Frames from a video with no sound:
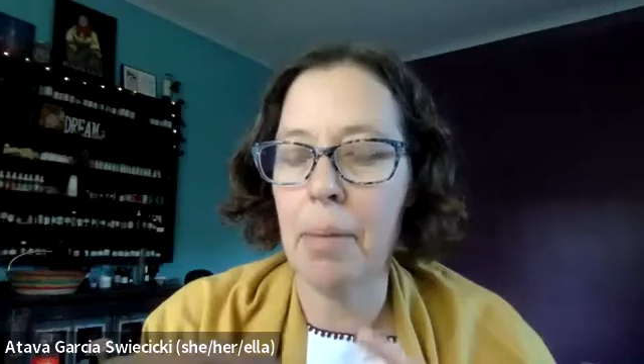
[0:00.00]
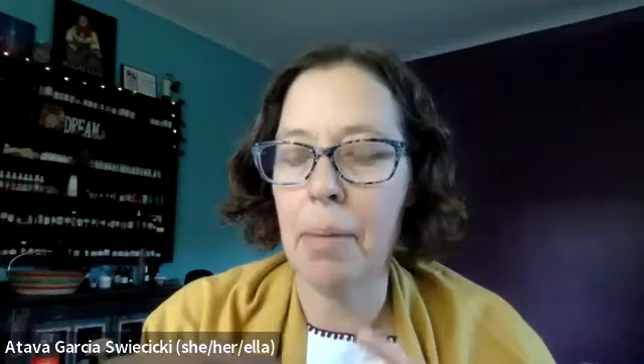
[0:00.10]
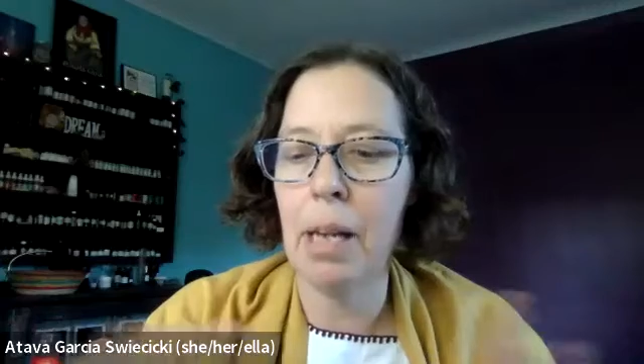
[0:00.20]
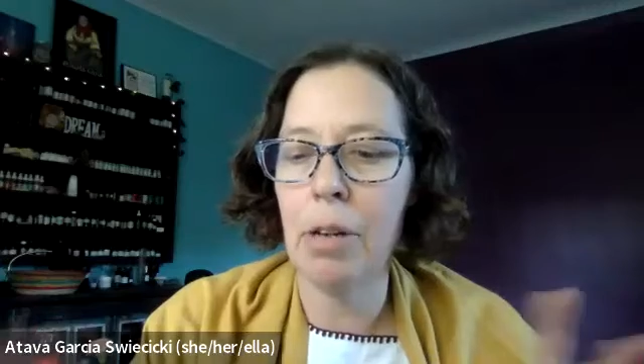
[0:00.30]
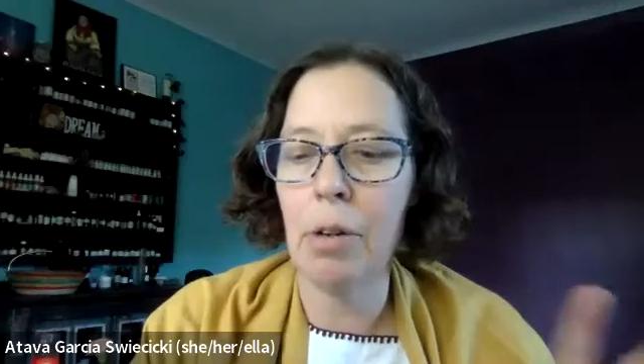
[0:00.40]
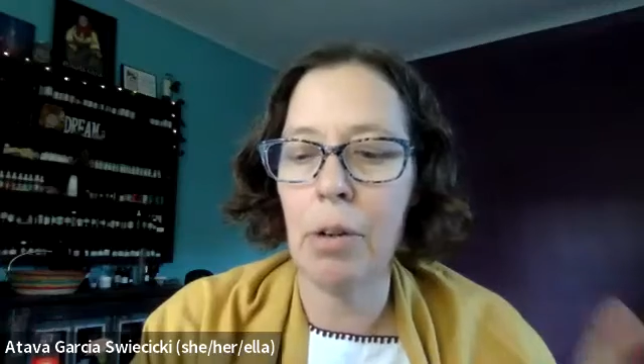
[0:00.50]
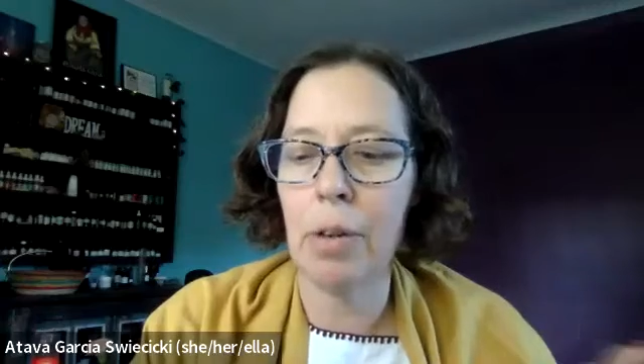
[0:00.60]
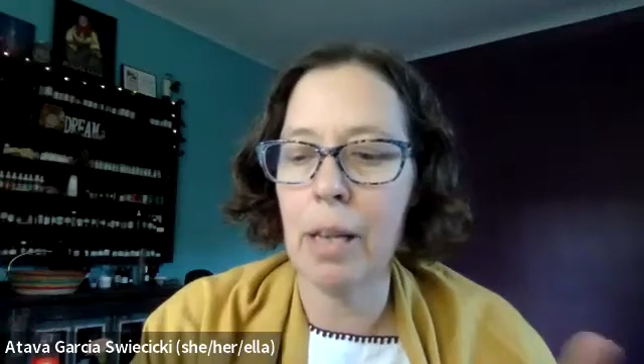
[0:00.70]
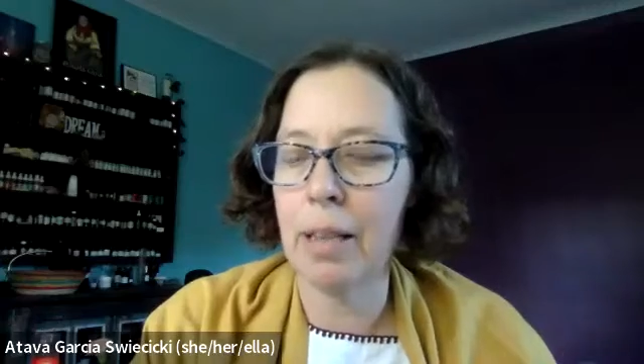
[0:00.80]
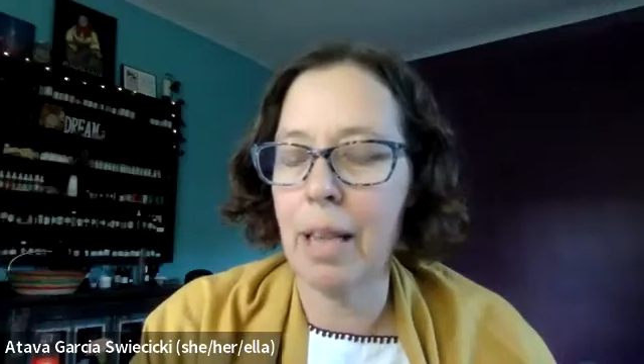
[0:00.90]
Mexico,
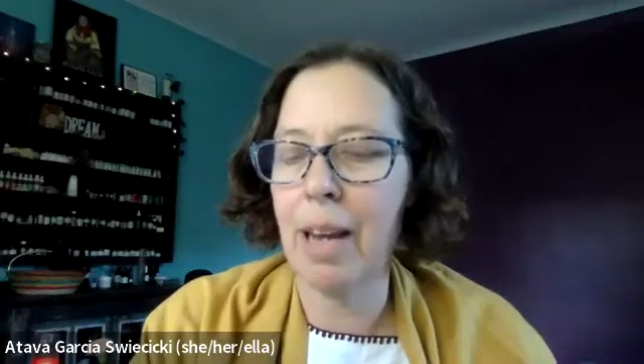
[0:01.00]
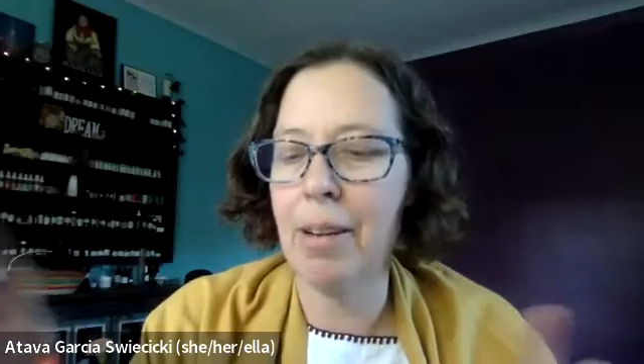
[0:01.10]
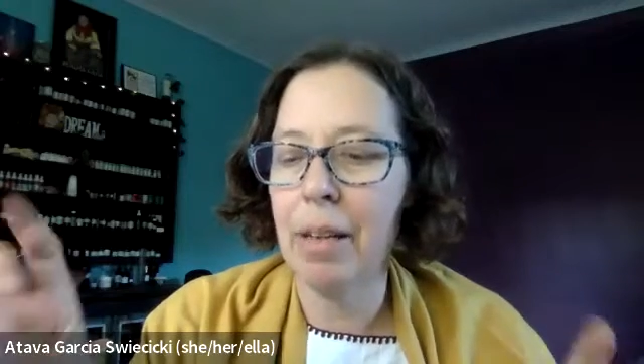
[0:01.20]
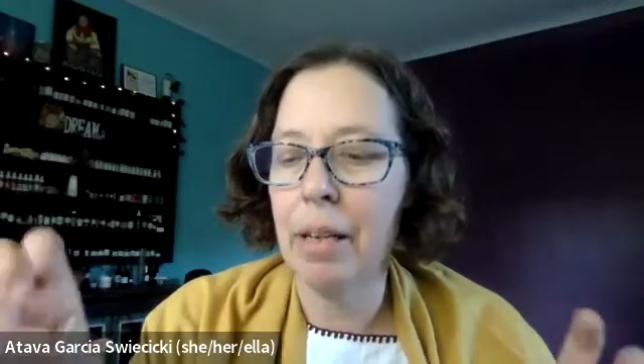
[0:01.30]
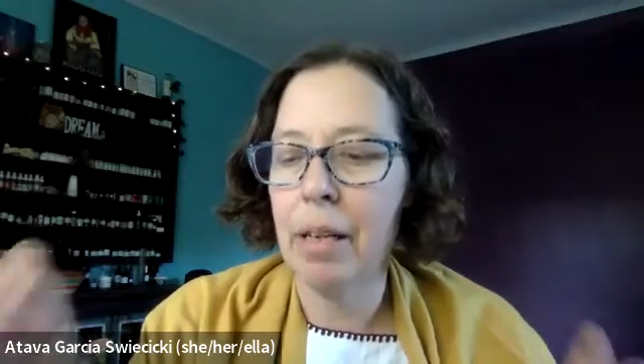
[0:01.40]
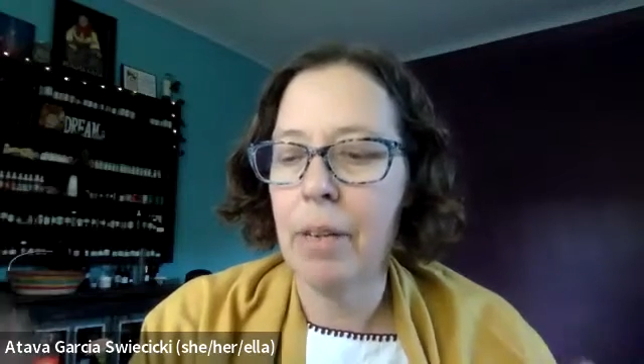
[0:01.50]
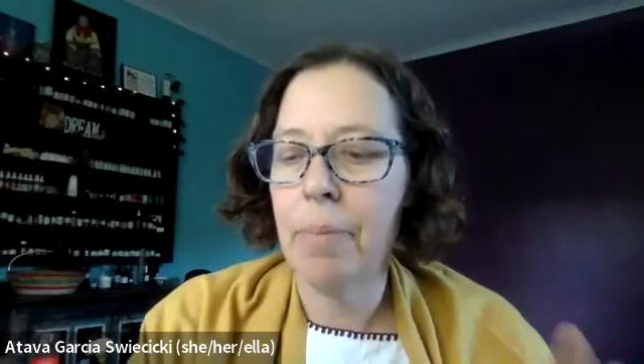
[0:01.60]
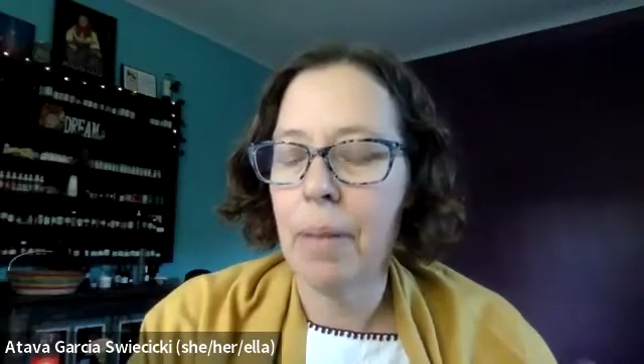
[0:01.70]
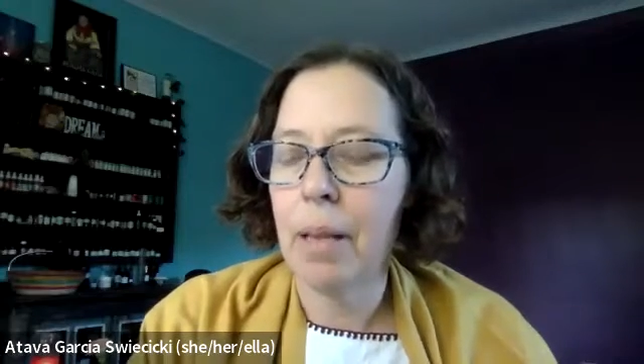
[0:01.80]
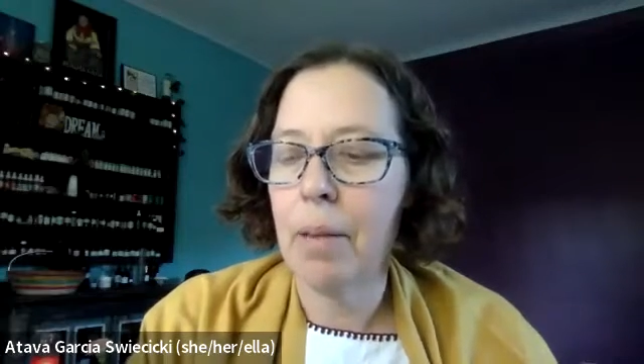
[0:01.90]
like
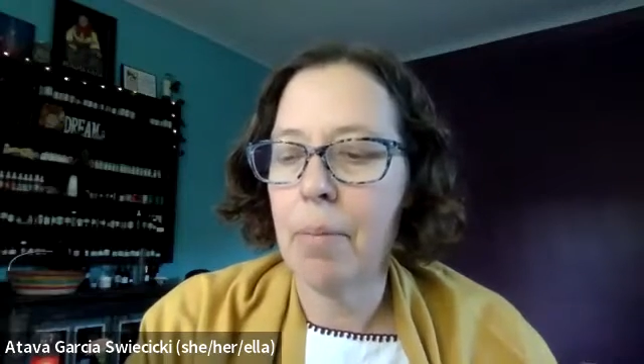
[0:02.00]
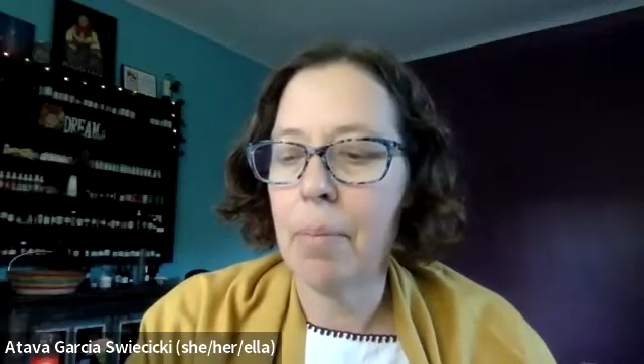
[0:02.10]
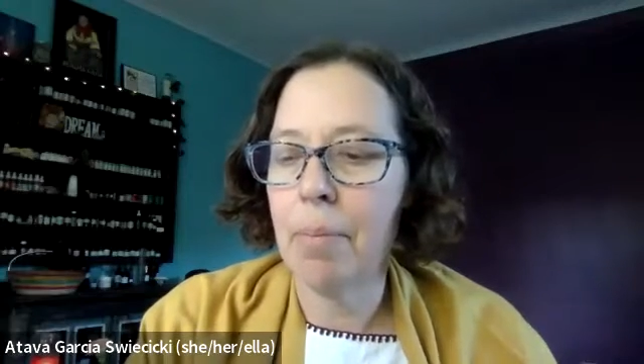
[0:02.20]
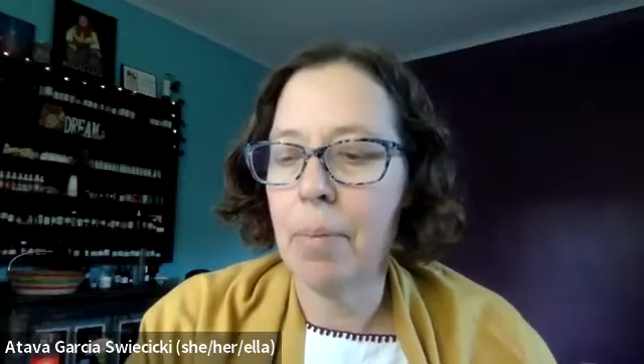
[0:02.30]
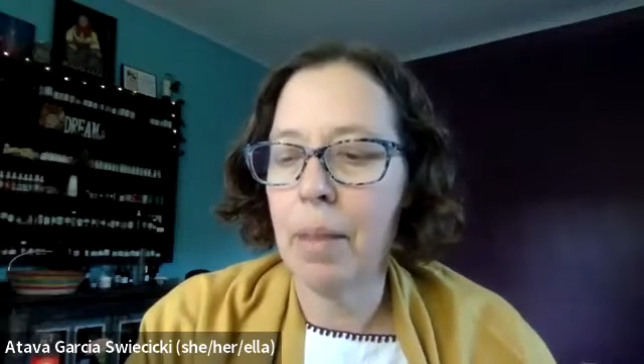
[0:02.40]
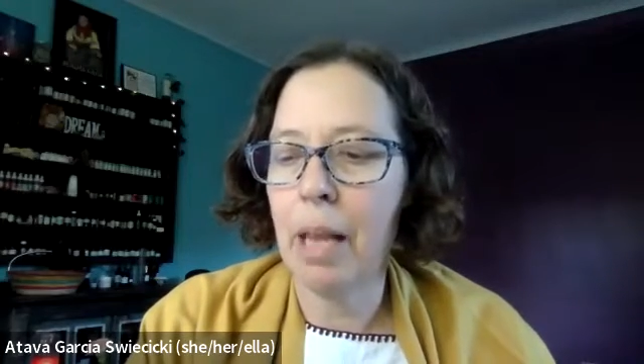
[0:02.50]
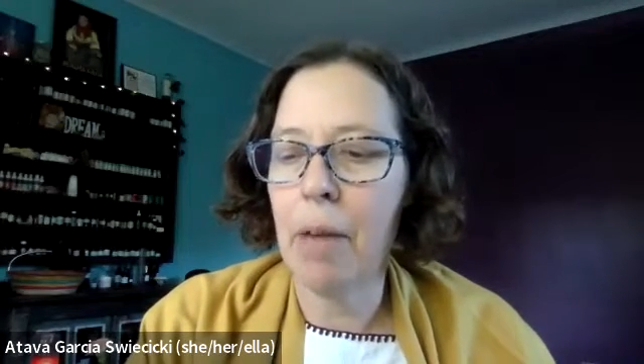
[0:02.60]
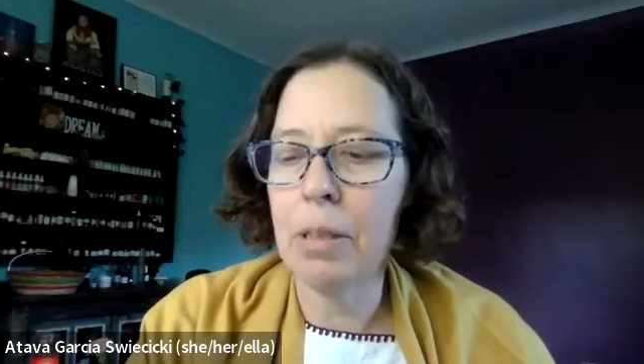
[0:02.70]
that